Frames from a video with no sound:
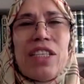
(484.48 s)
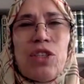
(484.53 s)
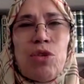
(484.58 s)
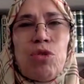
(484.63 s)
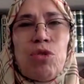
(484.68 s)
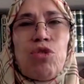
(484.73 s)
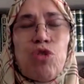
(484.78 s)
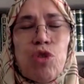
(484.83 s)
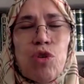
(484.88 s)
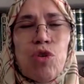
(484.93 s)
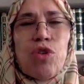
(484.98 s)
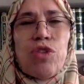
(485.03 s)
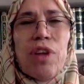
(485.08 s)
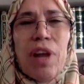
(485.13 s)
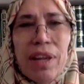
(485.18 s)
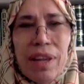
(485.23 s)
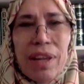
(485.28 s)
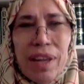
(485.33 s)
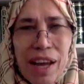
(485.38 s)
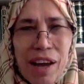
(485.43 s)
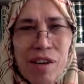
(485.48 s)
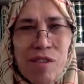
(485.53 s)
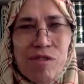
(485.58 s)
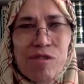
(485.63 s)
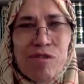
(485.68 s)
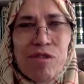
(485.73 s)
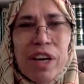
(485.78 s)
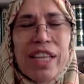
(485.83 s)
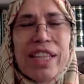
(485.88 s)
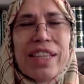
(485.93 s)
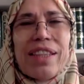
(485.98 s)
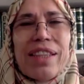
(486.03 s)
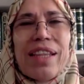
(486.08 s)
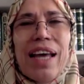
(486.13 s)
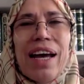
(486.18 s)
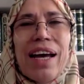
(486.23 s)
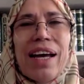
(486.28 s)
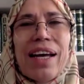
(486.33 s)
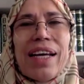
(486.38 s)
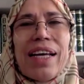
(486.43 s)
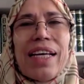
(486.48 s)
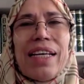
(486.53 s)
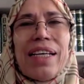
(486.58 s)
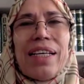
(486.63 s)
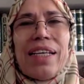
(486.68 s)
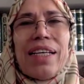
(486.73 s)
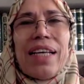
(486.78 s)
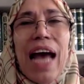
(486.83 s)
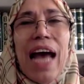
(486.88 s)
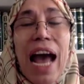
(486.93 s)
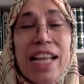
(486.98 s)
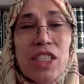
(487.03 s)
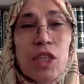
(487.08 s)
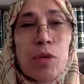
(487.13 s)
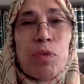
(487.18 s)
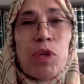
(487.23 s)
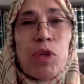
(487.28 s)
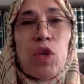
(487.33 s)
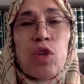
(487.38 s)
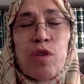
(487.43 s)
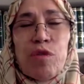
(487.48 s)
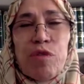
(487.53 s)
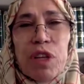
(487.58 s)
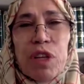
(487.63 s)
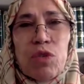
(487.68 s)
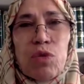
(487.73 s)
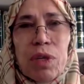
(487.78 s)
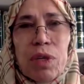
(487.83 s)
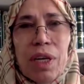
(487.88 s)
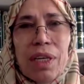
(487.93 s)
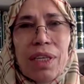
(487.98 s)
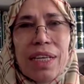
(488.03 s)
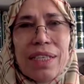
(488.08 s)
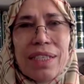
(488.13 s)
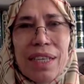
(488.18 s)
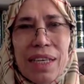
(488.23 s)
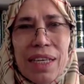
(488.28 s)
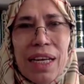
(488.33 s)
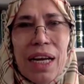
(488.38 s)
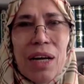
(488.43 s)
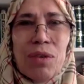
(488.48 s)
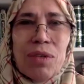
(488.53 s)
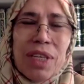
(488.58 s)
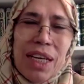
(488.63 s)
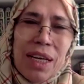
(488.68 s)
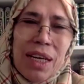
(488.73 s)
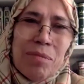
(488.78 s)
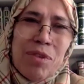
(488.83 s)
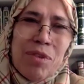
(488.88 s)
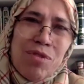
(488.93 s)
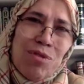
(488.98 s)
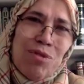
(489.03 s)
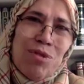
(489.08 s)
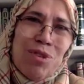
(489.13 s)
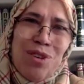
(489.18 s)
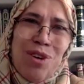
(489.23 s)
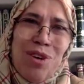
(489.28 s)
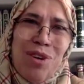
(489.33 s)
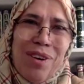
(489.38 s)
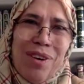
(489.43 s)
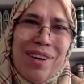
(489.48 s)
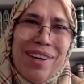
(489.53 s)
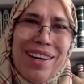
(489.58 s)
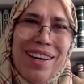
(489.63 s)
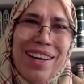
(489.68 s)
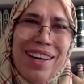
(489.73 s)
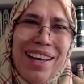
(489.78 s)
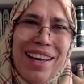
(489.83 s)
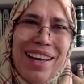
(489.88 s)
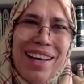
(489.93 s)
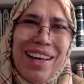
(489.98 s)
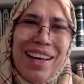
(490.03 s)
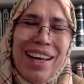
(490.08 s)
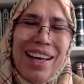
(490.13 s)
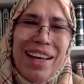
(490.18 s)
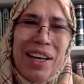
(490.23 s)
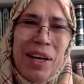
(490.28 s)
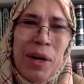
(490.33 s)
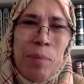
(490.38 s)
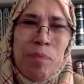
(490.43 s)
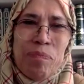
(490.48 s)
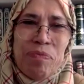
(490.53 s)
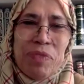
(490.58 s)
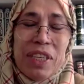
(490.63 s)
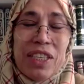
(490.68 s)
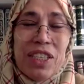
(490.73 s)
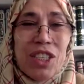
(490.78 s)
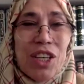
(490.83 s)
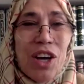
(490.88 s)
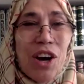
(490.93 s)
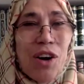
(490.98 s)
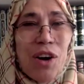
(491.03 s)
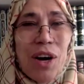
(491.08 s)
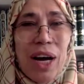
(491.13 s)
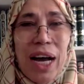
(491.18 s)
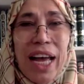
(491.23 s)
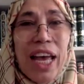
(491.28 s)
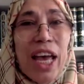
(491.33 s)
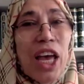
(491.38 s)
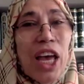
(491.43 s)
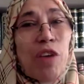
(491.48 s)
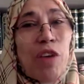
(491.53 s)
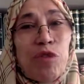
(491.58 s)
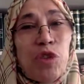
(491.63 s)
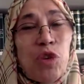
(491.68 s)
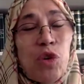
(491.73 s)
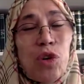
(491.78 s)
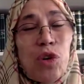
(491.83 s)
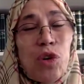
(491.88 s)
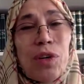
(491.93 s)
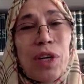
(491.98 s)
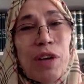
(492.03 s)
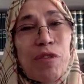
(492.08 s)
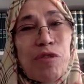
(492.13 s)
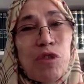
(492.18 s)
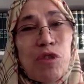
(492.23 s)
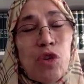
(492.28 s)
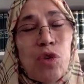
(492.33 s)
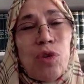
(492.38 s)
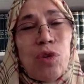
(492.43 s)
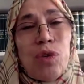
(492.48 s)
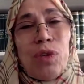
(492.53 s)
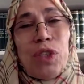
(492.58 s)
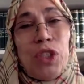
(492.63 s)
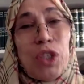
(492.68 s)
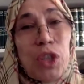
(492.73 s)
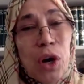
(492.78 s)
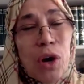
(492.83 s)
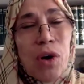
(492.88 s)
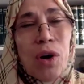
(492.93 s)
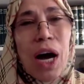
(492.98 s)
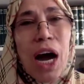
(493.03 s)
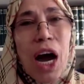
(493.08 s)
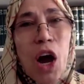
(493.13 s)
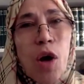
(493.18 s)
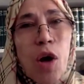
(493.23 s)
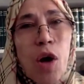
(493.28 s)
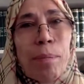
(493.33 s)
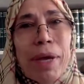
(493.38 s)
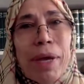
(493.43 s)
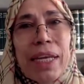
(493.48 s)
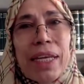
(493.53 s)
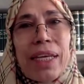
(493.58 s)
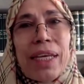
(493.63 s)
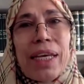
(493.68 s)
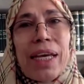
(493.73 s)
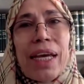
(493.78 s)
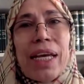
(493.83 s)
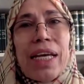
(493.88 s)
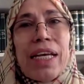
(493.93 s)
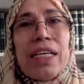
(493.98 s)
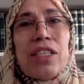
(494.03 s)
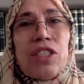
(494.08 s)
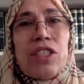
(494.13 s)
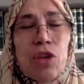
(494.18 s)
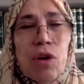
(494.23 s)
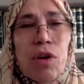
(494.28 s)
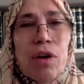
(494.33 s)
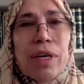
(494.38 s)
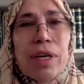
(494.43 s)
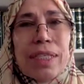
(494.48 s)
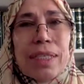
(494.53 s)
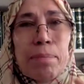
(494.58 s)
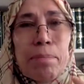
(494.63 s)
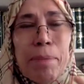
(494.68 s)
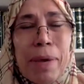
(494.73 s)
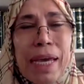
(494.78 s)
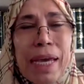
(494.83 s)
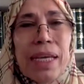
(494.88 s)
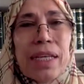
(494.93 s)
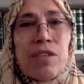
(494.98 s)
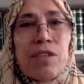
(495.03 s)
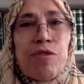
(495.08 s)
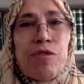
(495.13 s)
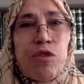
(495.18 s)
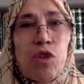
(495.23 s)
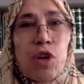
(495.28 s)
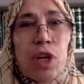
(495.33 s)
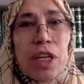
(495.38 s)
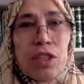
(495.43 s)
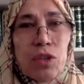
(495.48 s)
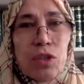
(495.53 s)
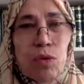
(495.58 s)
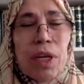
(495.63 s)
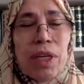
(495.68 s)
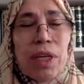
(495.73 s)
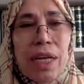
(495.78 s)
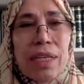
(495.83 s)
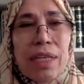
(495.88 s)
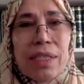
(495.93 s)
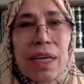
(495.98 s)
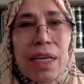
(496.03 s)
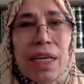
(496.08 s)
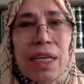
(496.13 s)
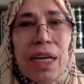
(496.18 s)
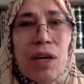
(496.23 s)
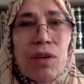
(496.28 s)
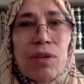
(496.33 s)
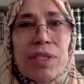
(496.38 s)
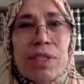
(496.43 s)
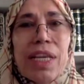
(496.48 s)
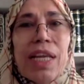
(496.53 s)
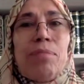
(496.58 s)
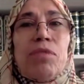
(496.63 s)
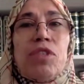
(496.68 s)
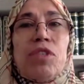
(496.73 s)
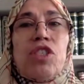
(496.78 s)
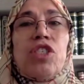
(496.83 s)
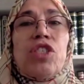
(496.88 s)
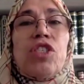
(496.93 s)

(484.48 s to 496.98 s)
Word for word: to show the love and the uh, attribute of Rasulullah sallallahu through song. Um, so uh, if you if you know how many songs made for Rasulullah sallallahu